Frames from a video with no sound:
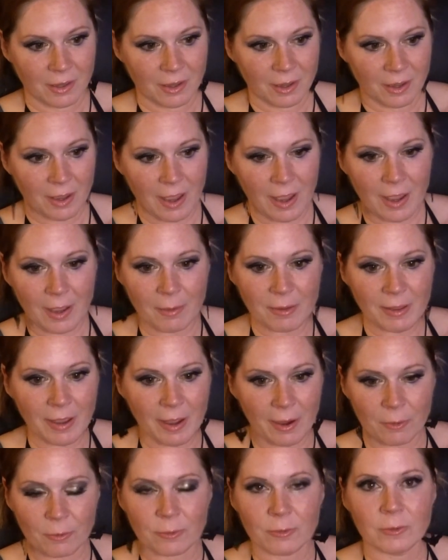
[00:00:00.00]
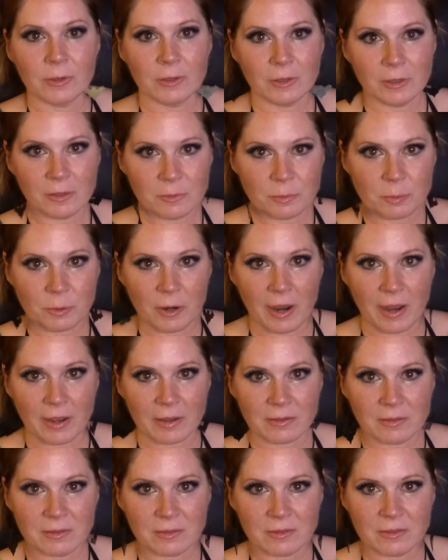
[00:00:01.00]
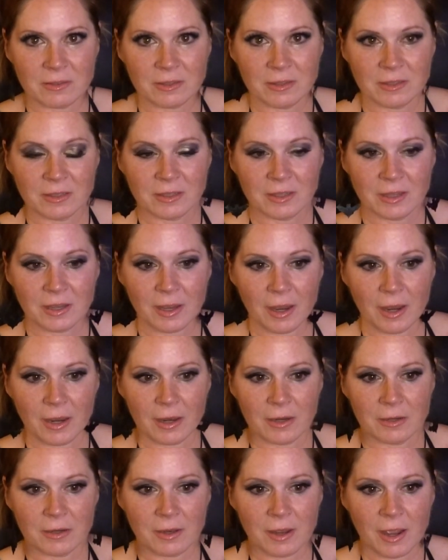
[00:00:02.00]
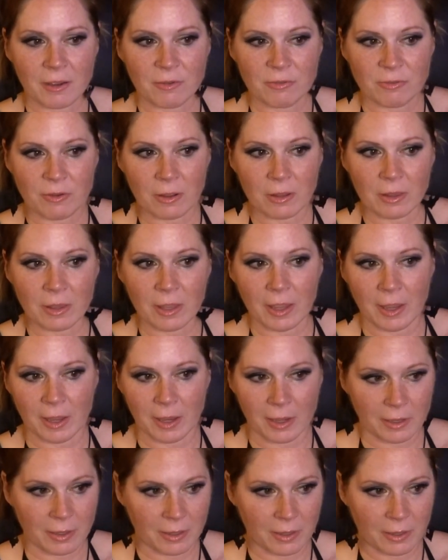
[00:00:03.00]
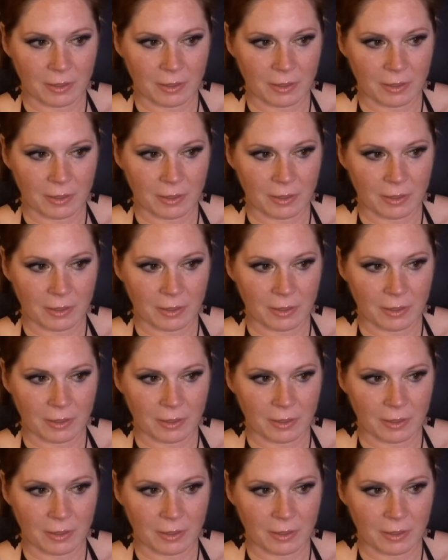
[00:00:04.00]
I got really depressed. And I felt like,